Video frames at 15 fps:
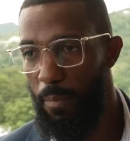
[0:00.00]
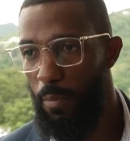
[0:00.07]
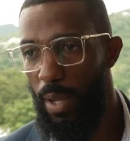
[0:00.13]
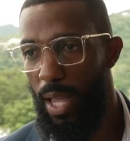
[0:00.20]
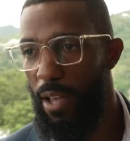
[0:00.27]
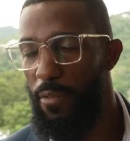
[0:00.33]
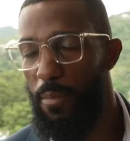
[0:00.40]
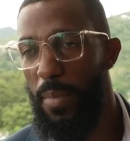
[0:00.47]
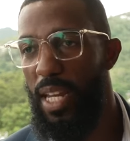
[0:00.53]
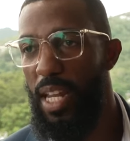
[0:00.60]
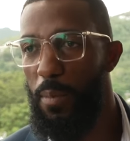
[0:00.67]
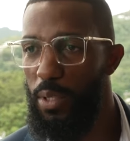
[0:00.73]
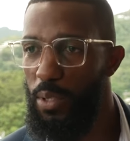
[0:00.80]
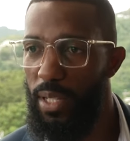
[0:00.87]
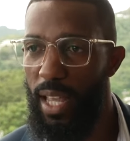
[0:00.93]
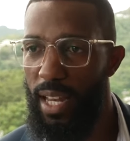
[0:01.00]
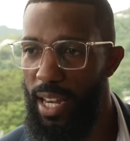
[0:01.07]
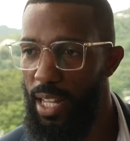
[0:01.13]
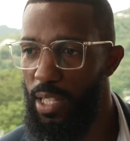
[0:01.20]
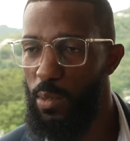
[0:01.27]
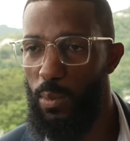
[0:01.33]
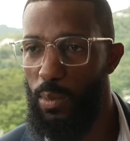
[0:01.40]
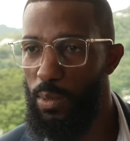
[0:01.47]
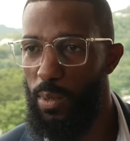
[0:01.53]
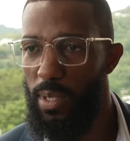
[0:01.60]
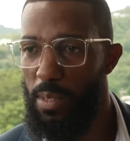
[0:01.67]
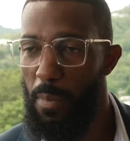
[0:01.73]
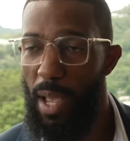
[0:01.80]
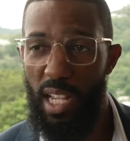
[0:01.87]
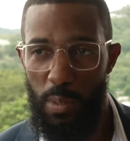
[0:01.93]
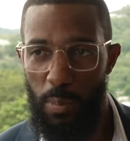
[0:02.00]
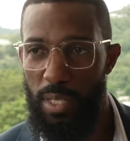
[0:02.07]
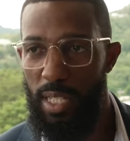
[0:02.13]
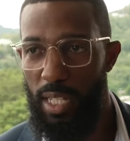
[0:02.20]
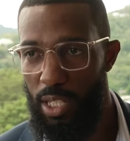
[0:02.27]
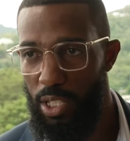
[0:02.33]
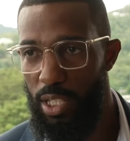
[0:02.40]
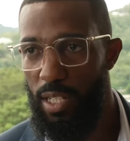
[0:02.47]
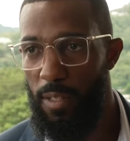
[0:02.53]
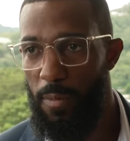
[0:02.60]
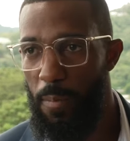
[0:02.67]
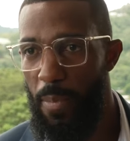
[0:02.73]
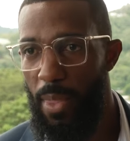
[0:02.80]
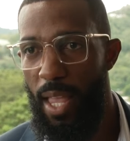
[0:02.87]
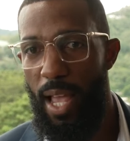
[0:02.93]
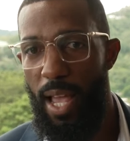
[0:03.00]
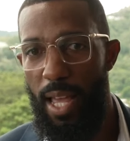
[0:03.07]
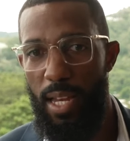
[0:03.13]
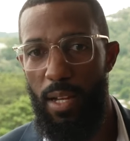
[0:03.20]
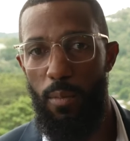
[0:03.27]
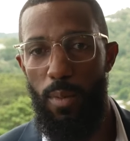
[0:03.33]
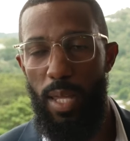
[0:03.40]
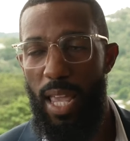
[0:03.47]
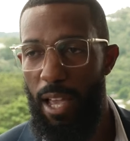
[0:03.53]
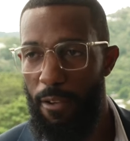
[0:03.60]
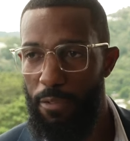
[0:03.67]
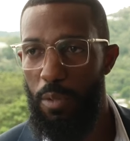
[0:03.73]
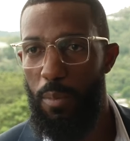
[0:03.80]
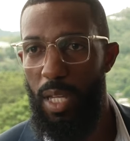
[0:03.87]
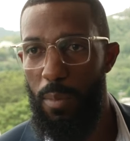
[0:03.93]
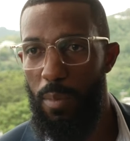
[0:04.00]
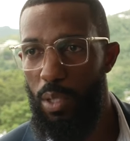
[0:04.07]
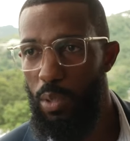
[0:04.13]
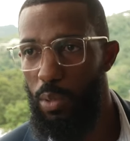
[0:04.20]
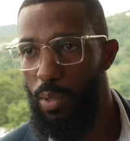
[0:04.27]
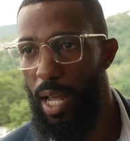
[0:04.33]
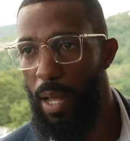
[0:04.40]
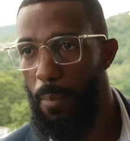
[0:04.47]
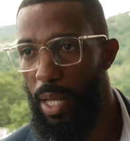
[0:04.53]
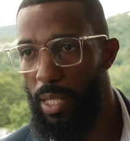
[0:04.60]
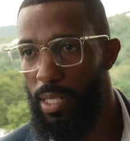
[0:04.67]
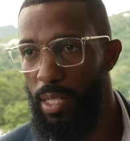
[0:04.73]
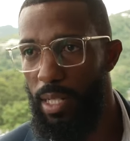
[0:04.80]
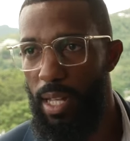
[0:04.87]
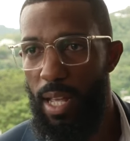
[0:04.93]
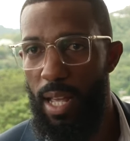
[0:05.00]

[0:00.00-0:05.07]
We haven't been able to get that to its max potential, and we have to be able to do that better.